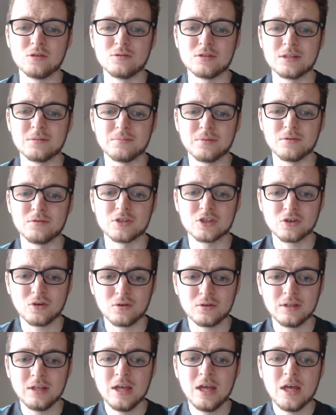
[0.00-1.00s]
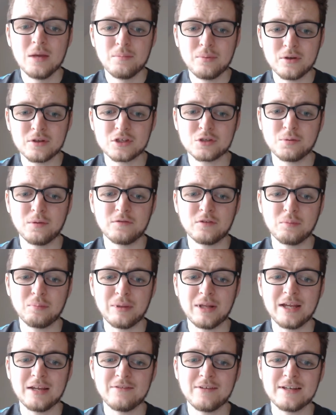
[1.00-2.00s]
Fulham on a bit of an attack towards the
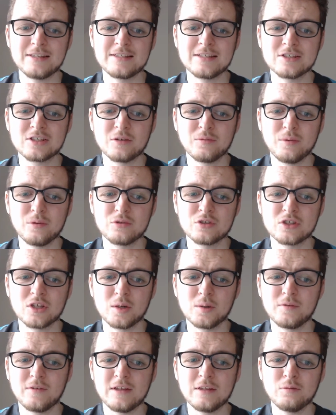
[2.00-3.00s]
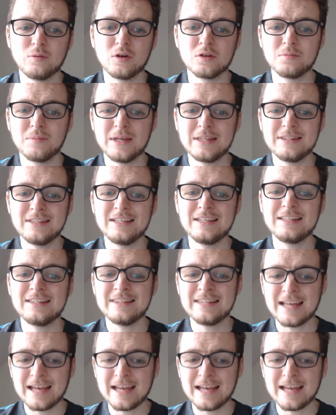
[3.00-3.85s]
end, but we mainly had the game under control.